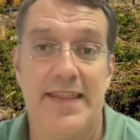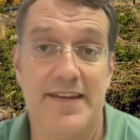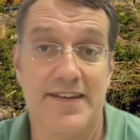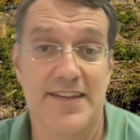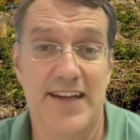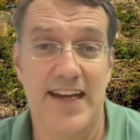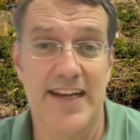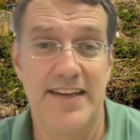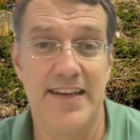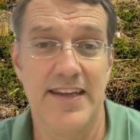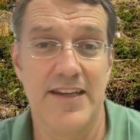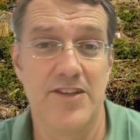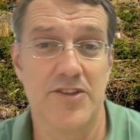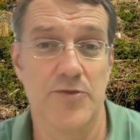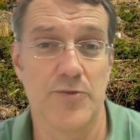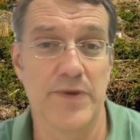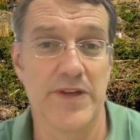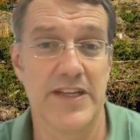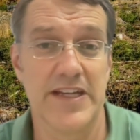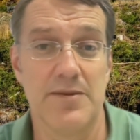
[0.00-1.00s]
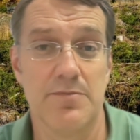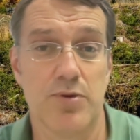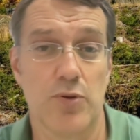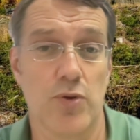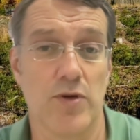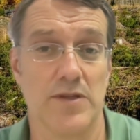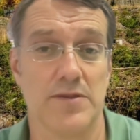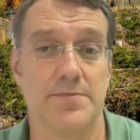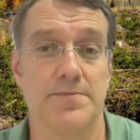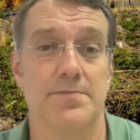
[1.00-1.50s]
This idea is really
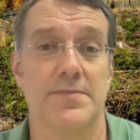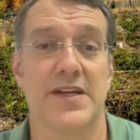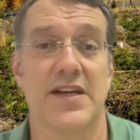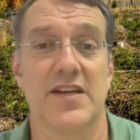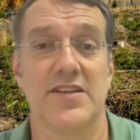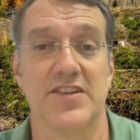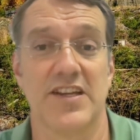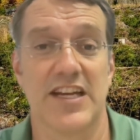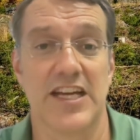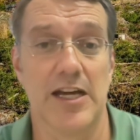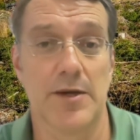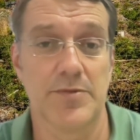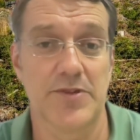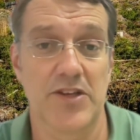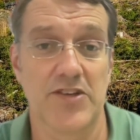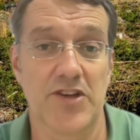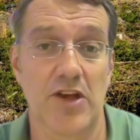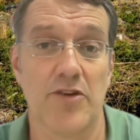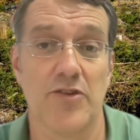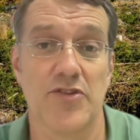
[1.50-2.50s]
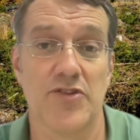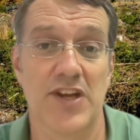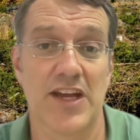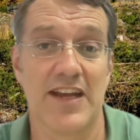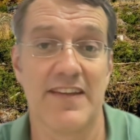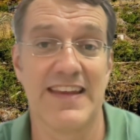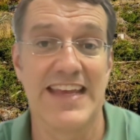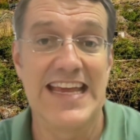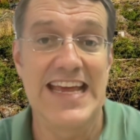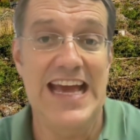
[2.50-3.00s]
important because it helps us
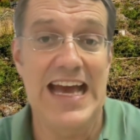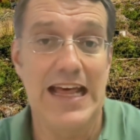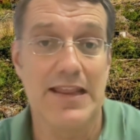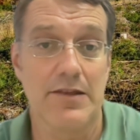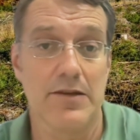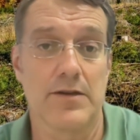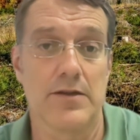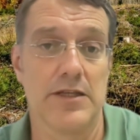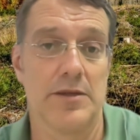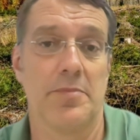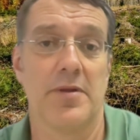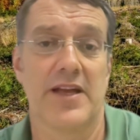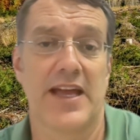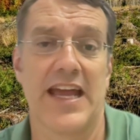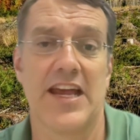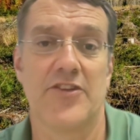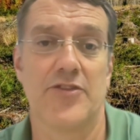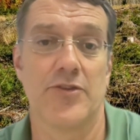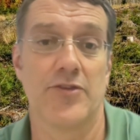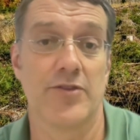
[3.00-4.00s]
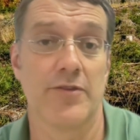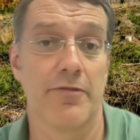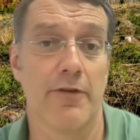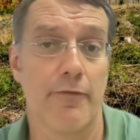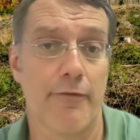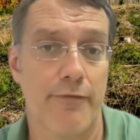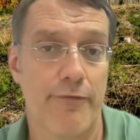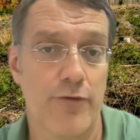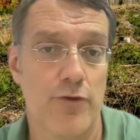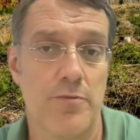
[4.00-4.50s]
understand the ethical implications of
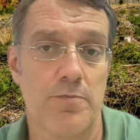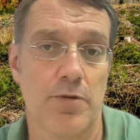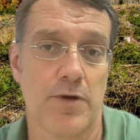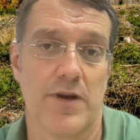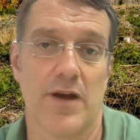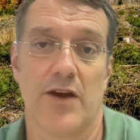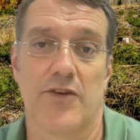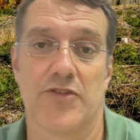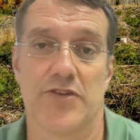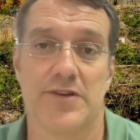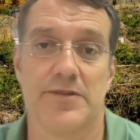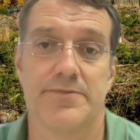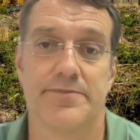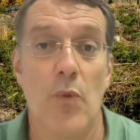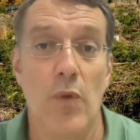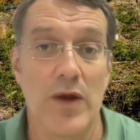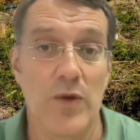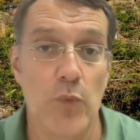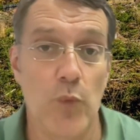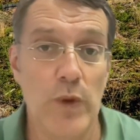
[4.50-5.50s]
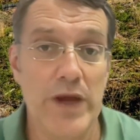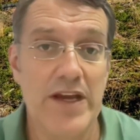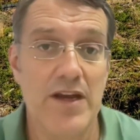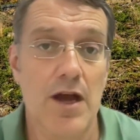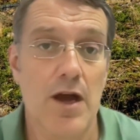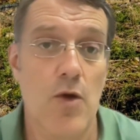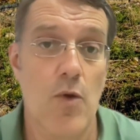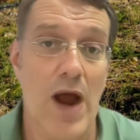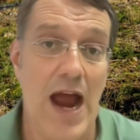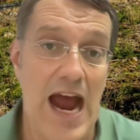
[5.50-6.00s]
food production. When we
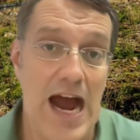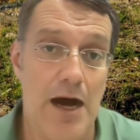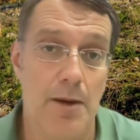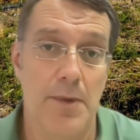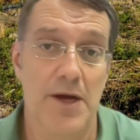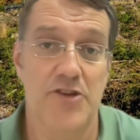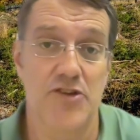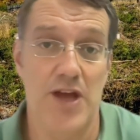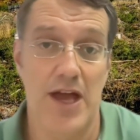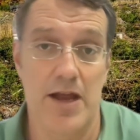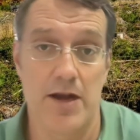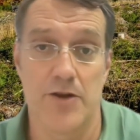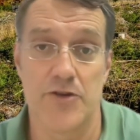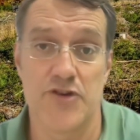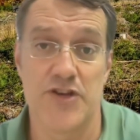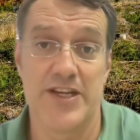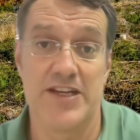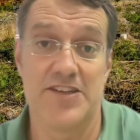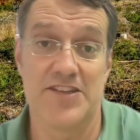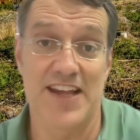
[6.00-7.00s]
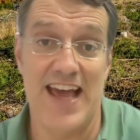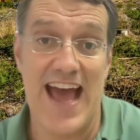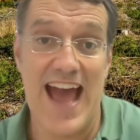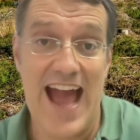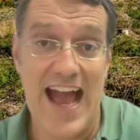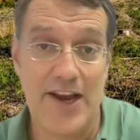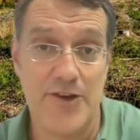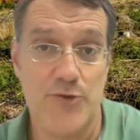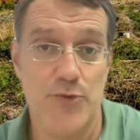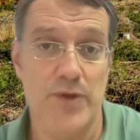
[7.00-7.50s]
know how much energy is
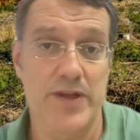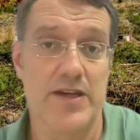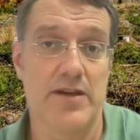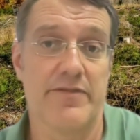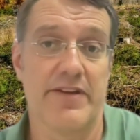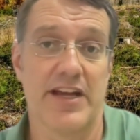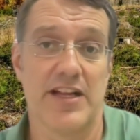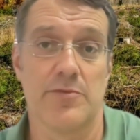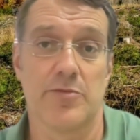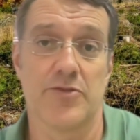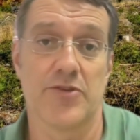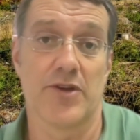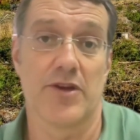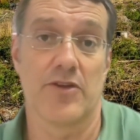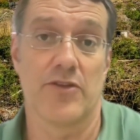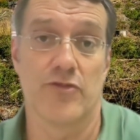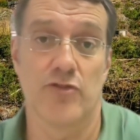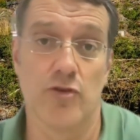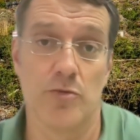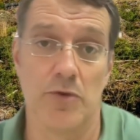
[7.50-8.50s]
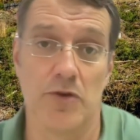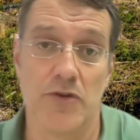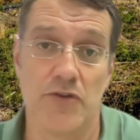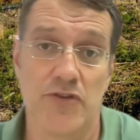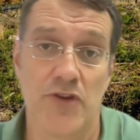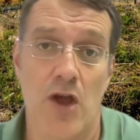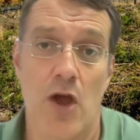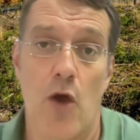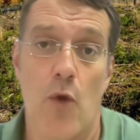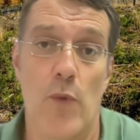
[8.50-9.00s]
actually available to
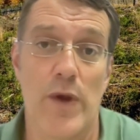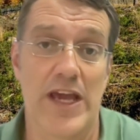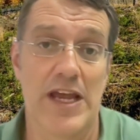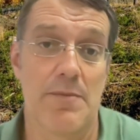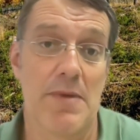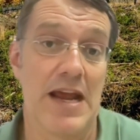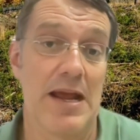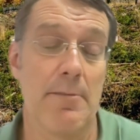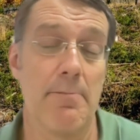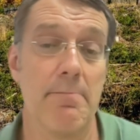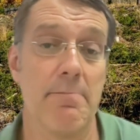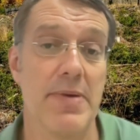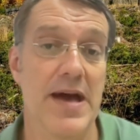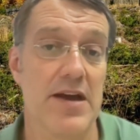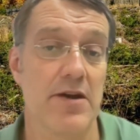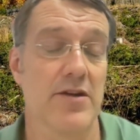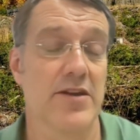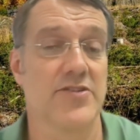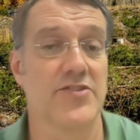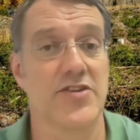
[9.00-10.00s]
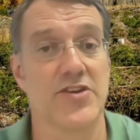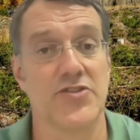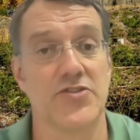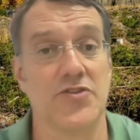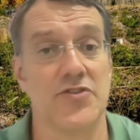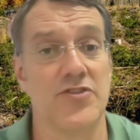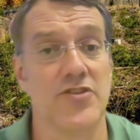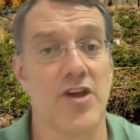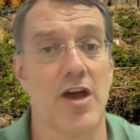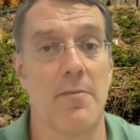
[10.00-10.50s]
consumers, we can make better
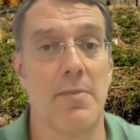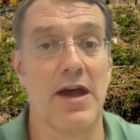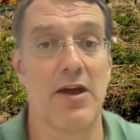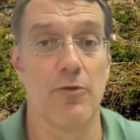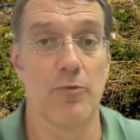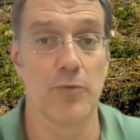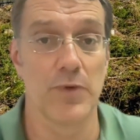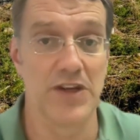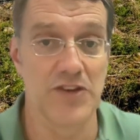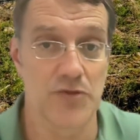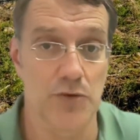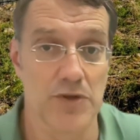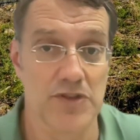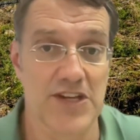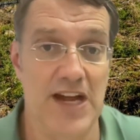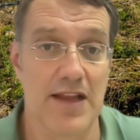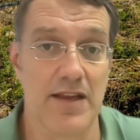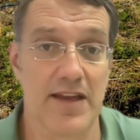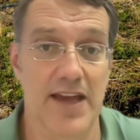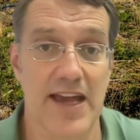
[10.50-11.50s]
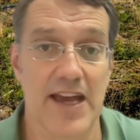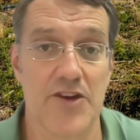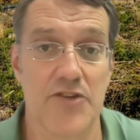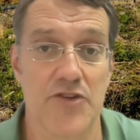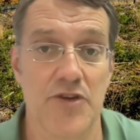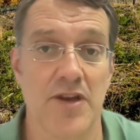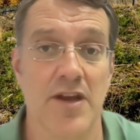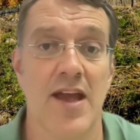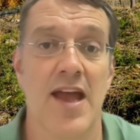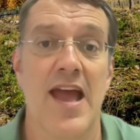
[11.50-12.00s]
decisions about resource
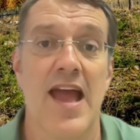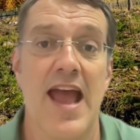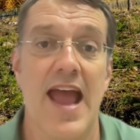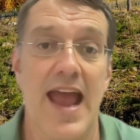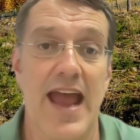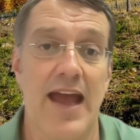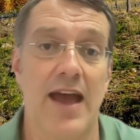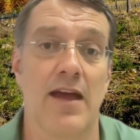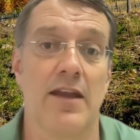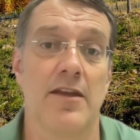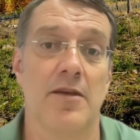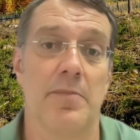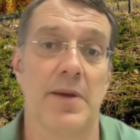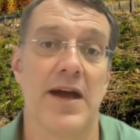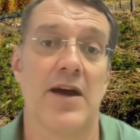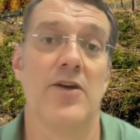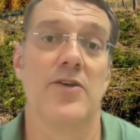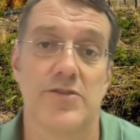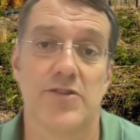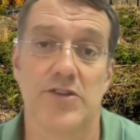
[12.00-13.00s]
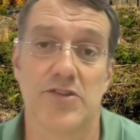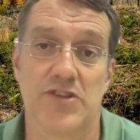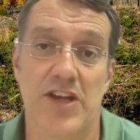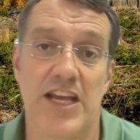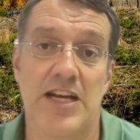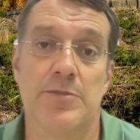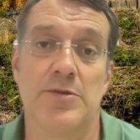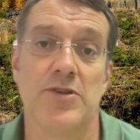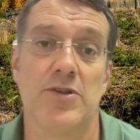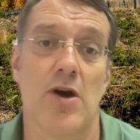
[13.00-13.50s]
allocation and about
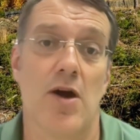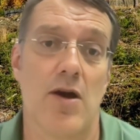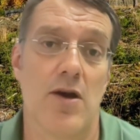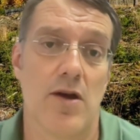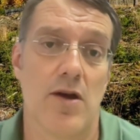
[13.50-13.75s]
sustainable